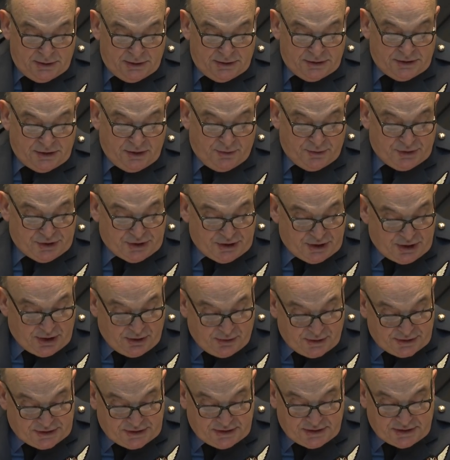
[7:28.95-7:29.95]
So the
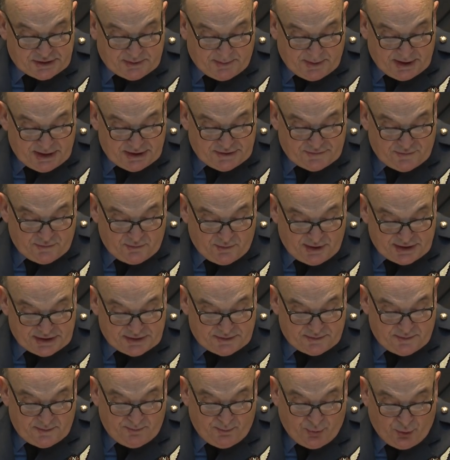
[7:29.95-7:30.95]
security and stability of the
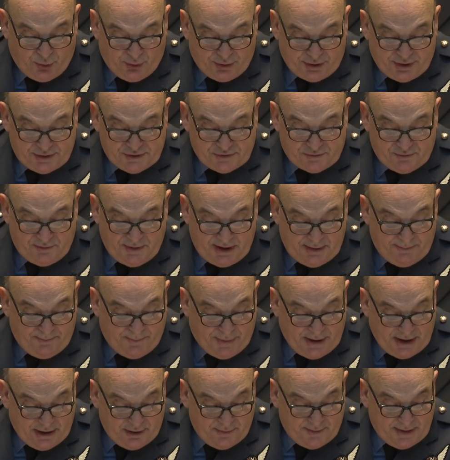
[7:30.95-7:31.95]
Western Balkans remain
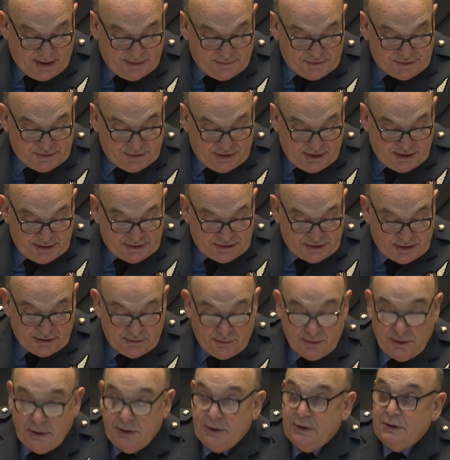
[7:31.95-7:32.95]
paramount to NATO,